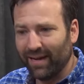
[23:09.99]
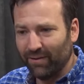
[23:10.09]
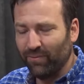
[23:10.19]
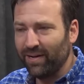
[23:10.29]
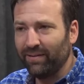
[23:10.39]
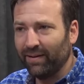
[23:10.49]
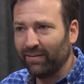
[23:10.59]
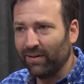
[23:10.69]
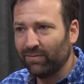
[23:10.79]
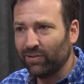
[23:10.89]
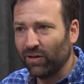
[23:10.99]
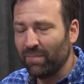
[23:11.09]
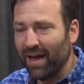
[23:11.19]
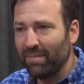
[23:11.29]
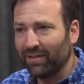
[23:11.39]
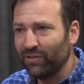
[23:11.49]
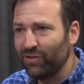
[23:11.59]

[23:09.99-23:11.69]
I can read you know a certain amount about their